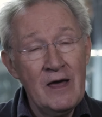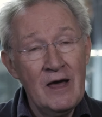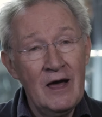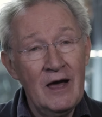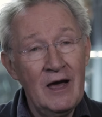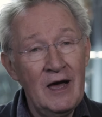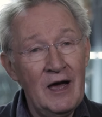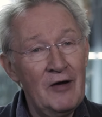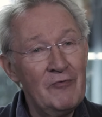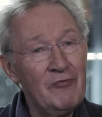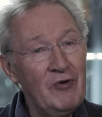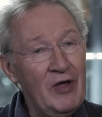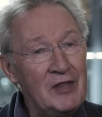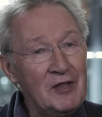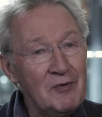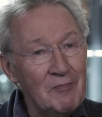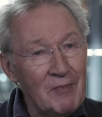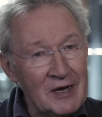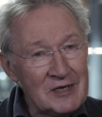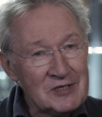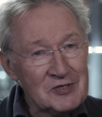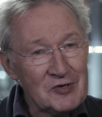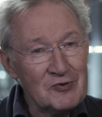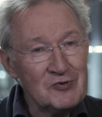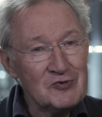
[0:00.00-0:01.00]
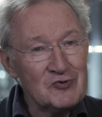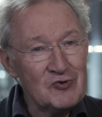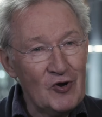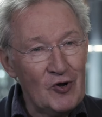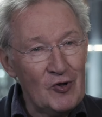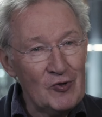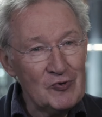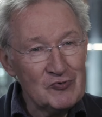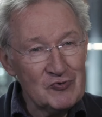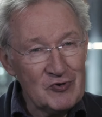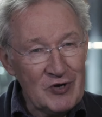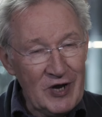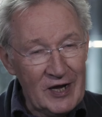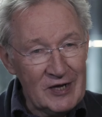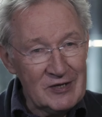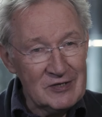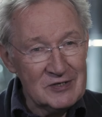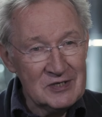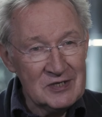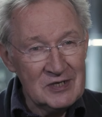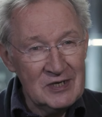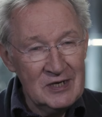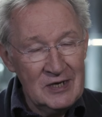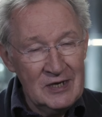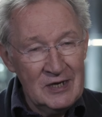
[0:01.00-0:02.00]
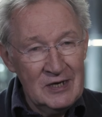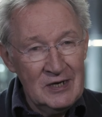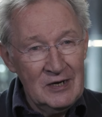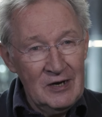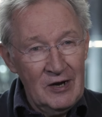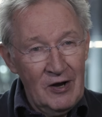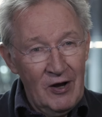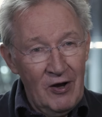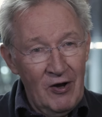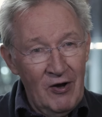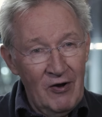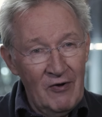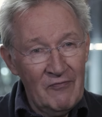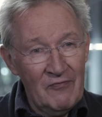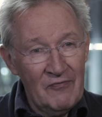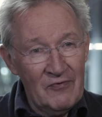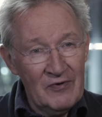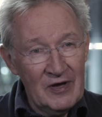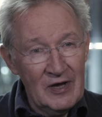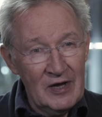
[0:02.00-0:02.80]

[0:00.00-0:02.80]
randomized controlled trials of